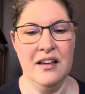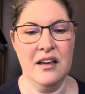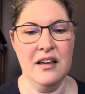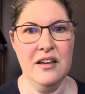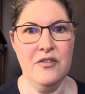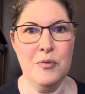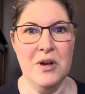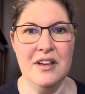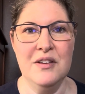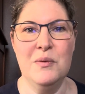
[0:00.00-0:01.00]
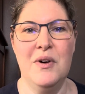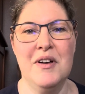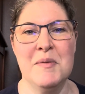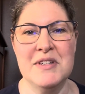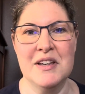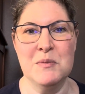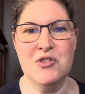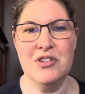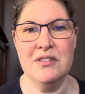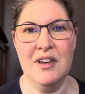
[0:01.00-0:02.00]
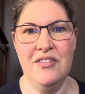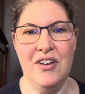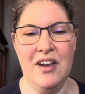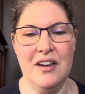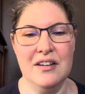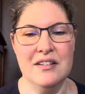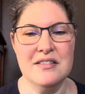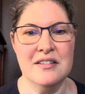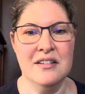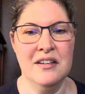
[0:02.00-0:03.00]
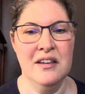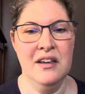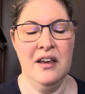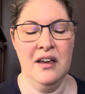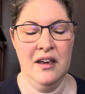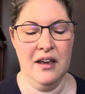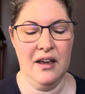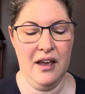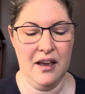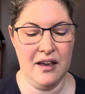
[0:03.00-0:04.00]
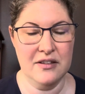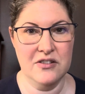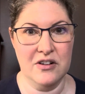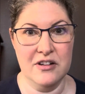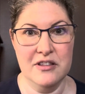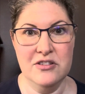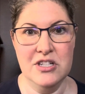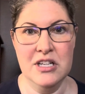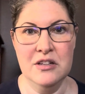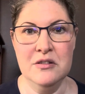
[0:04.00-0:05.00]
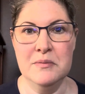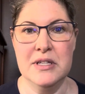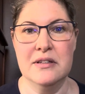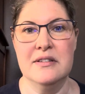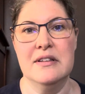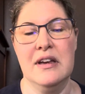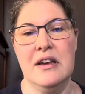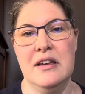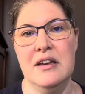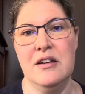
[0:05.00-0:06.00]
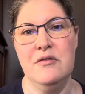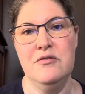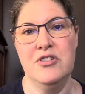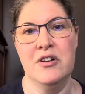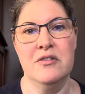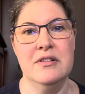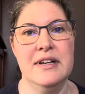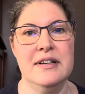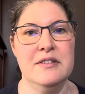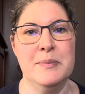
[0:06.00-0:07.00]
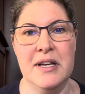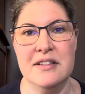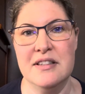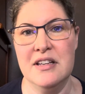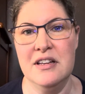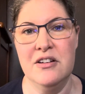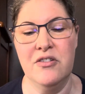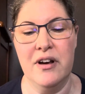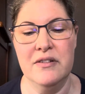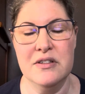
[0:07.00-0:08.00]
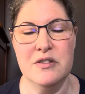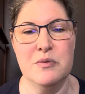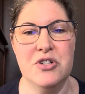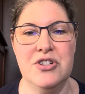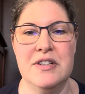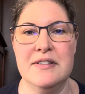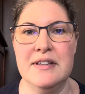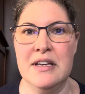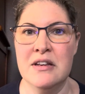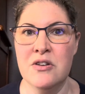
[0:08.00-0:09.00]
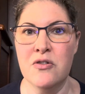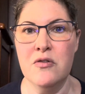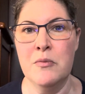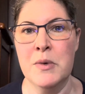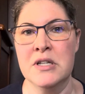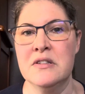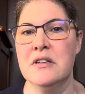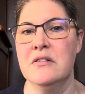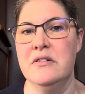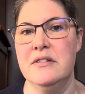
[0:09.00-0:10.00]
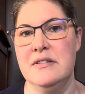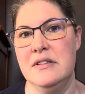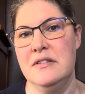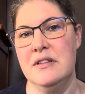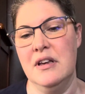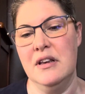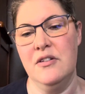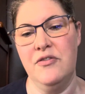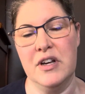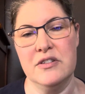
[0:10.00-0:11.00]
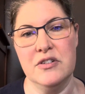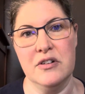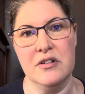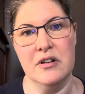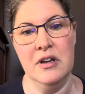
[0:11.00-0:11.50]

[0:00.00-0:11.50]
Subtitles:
Hi everybody, welcome to MG Life Hacks. I started this channel because I have generalized myasthenia gravis, which is a neuromuscular disease that affects your